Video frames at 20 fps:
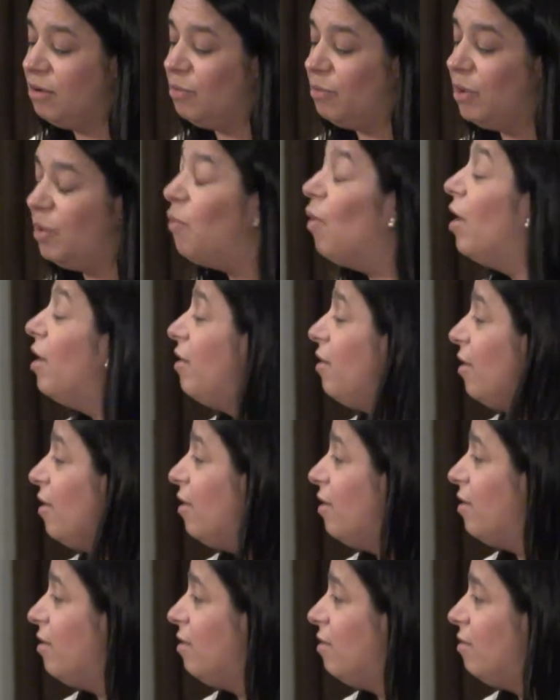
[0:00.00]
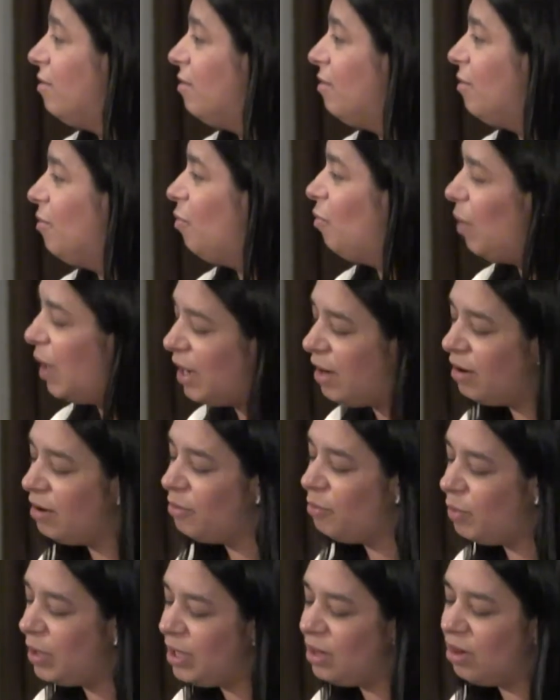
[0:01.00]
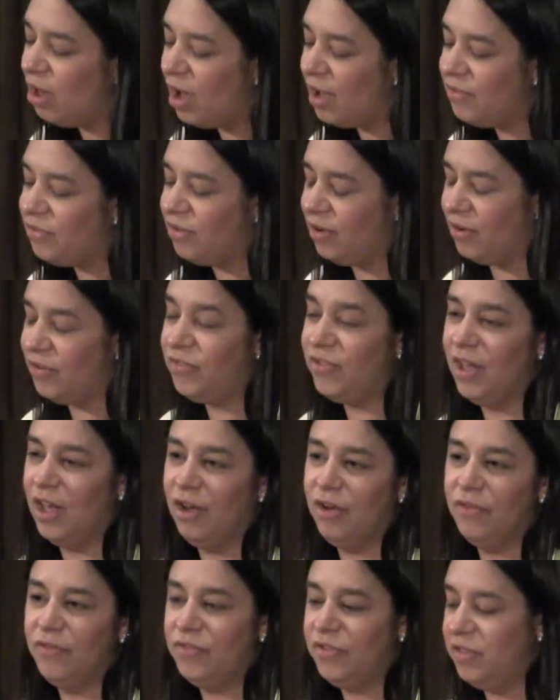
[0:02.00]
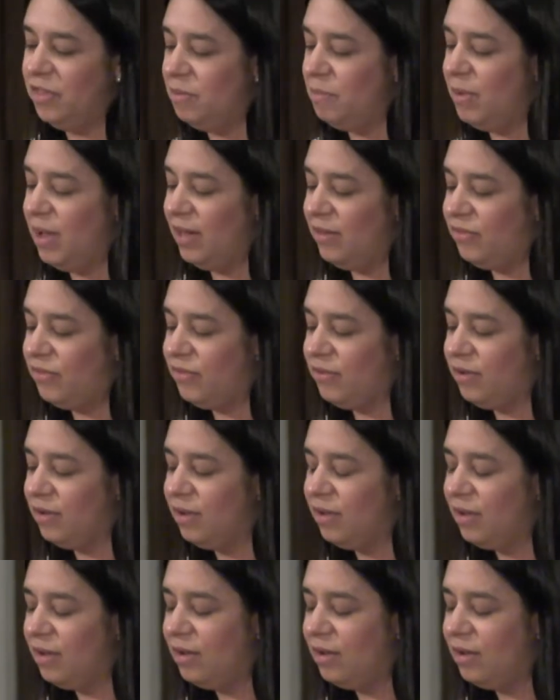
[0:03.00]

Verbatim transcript: We wondered where we lost ourselves in the midst